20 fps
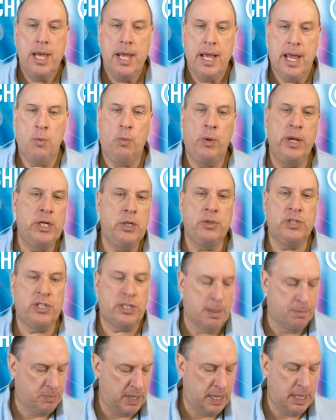and we do
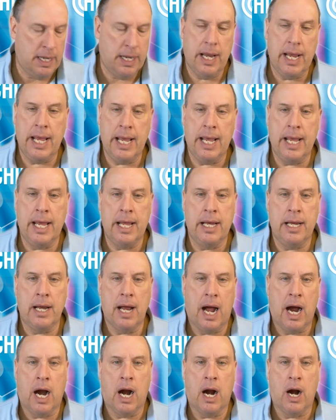something in
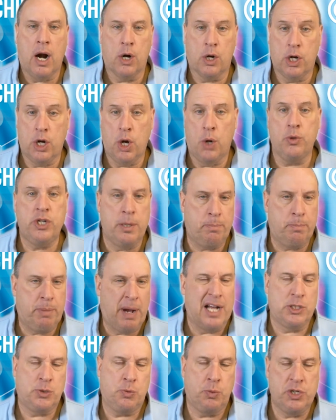our coaching
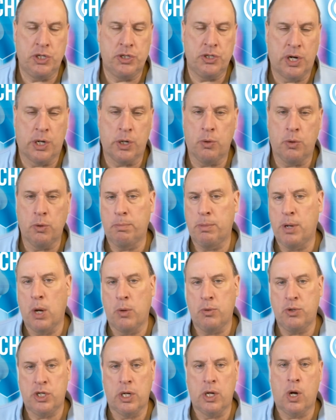pods, which is our group
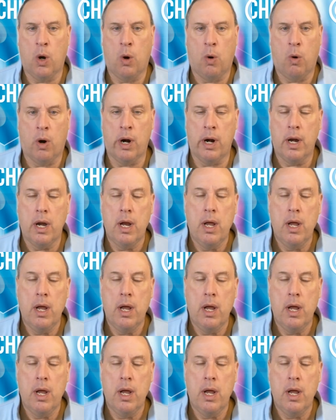coaching cohort.